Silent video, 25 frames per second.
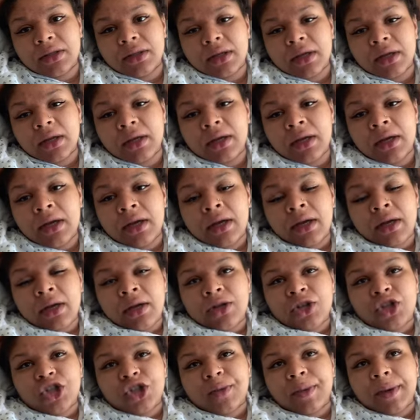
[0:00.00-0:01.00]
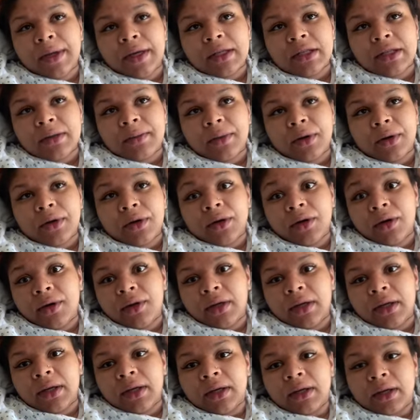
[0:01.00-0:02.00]
like, just because I'm
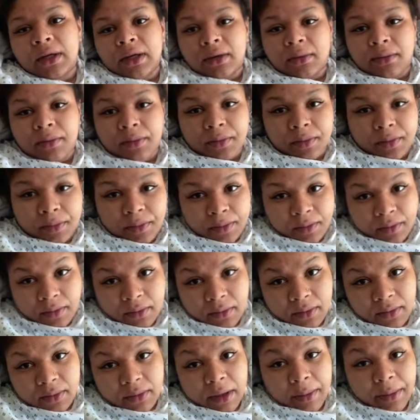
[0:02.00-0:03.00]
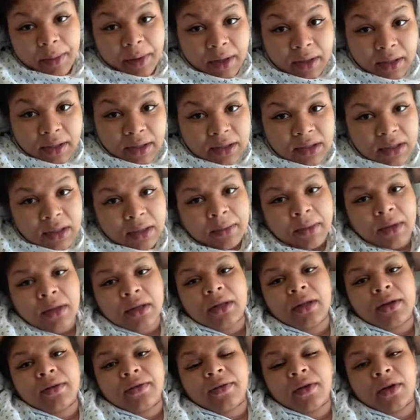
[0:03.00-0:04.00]
early and my pregnancy, I'm
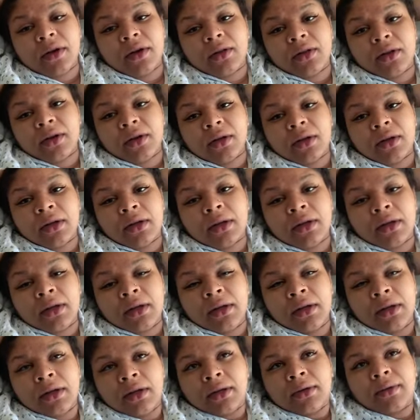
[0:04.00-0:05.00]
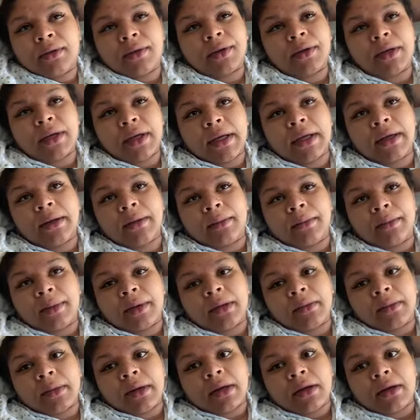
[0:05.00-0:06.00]
not that far along. Well, I am,
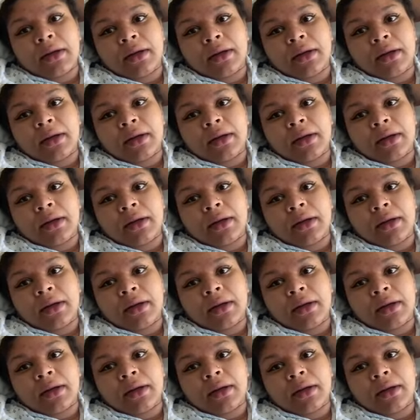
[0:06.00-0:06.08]
but I'm not.